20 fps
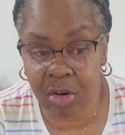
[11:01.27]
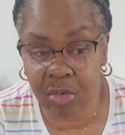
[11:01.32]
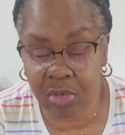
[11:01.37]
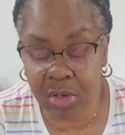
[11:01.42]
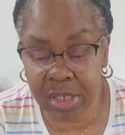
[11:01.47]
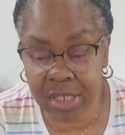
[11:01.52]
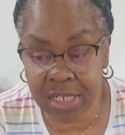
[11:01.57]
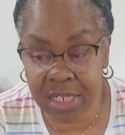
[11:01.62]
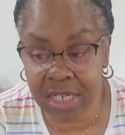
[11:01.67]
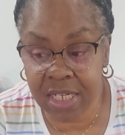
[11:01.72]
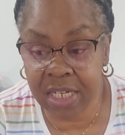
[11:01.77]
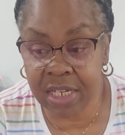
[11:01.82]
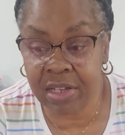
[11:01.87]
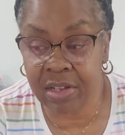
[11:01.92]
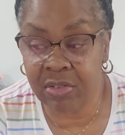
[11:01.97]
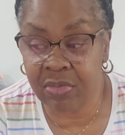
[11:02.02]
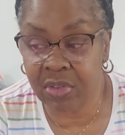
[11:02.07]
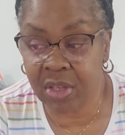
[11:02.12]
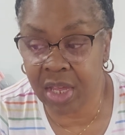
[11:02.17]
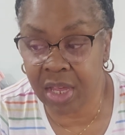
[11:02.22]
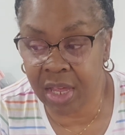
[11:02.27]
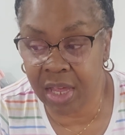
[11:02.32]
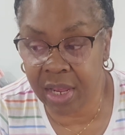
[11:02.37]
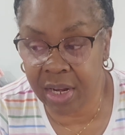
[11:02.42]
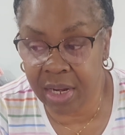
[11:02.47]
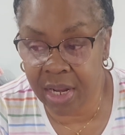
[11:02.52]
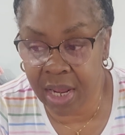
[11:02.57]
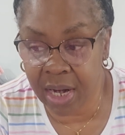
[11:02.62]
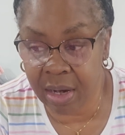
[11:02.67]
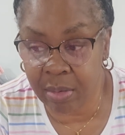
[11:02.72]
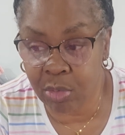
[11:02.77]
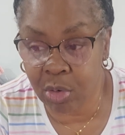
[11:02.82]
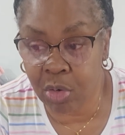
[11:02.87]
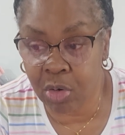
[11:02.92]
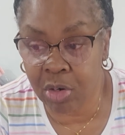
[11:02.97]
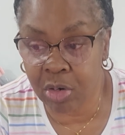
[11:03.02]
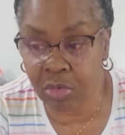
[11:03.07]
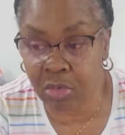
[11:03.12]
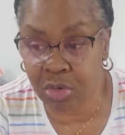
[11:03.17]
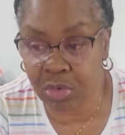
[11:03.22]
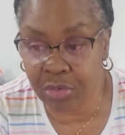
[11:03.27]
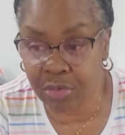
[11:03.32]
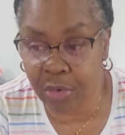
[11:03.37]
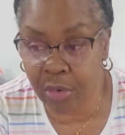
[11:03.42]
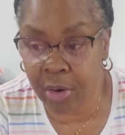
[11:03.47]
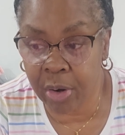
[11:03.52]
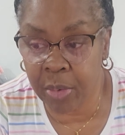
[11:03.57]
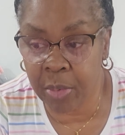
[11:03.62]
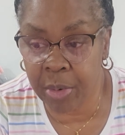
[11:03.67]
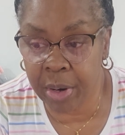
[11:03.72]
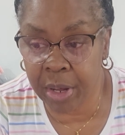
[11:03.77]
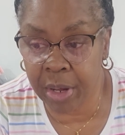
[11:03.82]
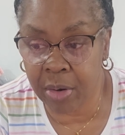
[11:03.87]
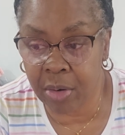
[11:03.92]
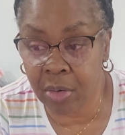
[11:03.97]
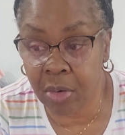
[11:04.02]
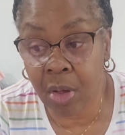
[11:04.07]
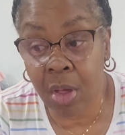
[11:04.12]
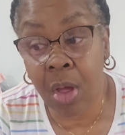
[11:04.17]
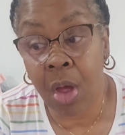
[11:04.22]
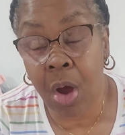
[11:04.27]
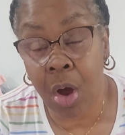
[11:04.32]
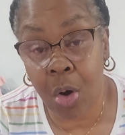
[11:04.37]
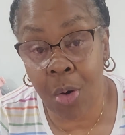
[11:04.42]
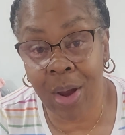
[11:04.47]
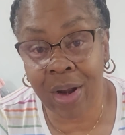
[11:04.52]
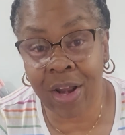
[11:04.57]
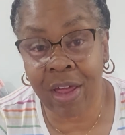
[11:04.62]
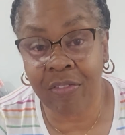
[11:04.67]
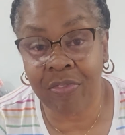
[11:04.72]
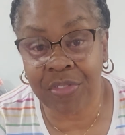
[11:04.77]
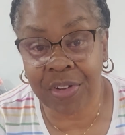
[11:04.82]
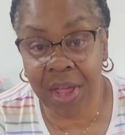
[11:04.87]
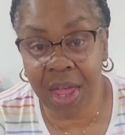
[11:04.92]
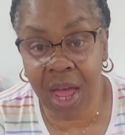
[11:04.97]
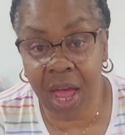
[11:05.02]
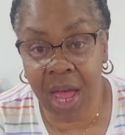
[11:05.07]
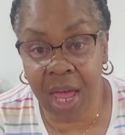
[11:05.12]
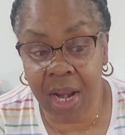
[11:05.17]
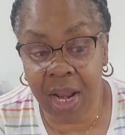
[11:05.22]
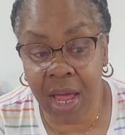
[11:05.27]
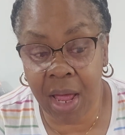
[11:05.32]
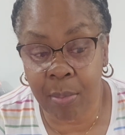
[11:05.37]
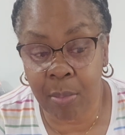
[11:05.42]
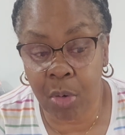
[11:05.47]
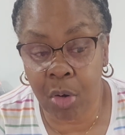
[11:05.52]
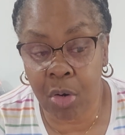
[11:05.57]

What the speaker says: received, and that I'm going to do very well. Oh, and I forgot, I'm